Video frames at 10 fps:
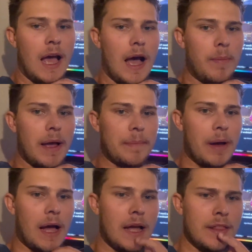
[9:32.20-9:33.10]
I might
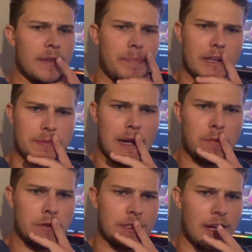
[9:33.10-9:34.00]
buy the Best Buy
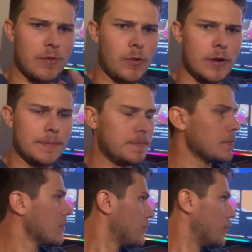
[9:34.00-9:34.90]
ones I want
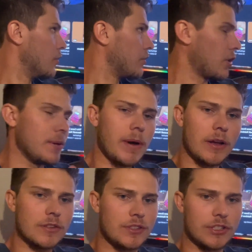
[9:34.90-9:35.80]
for
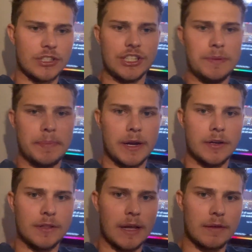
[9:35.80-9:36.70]
$30, just a cheap
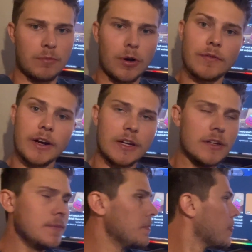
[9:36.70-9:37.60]
pair that work very
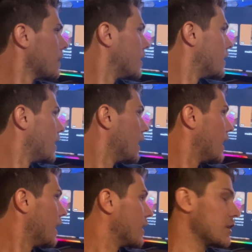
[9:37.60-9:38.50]
good,
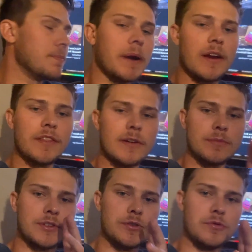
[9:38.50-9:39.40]
and compare them
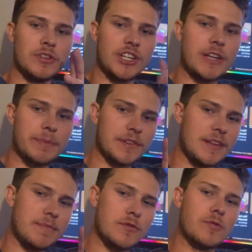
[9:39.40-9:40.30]
to cheap
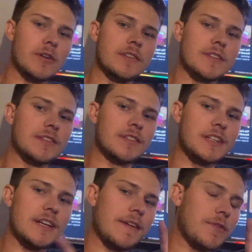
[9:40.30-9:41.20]
Temu ones and
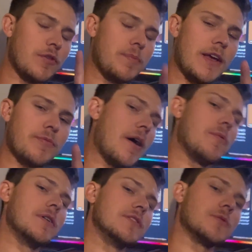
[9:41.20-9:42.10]
see if those Best Buy
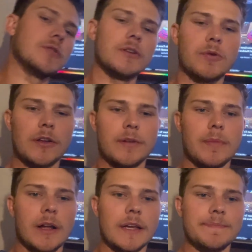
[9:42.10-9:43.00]
ones are really worth your
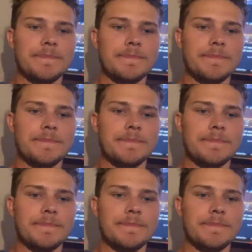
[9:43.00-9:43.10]
money.